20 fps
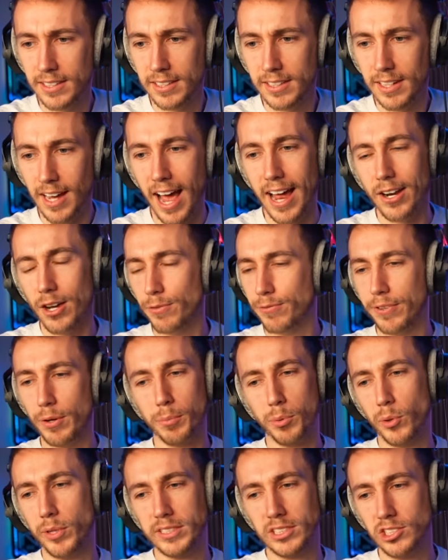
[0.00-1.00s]
I know
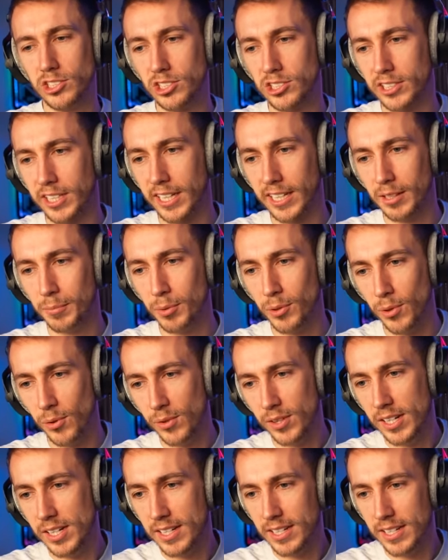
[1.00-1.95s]
football isn't just kicking a ball.